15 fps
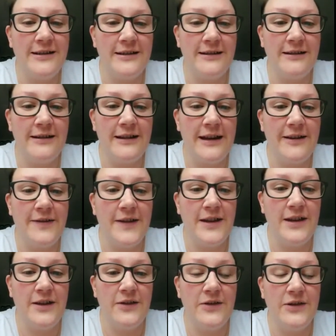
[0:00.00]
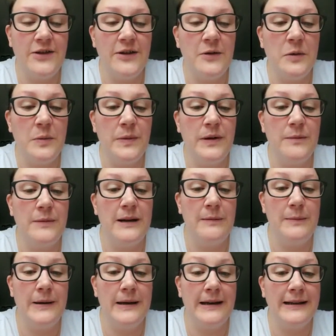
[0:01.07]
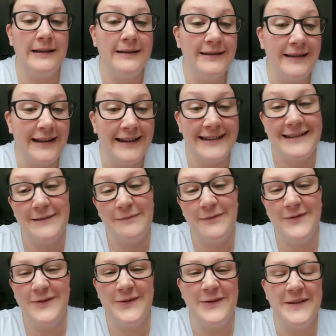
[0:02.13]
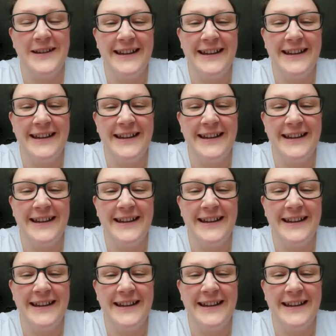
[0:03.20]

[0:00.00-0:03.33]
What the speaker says: and I think you could turn up in a black bag, like I said before.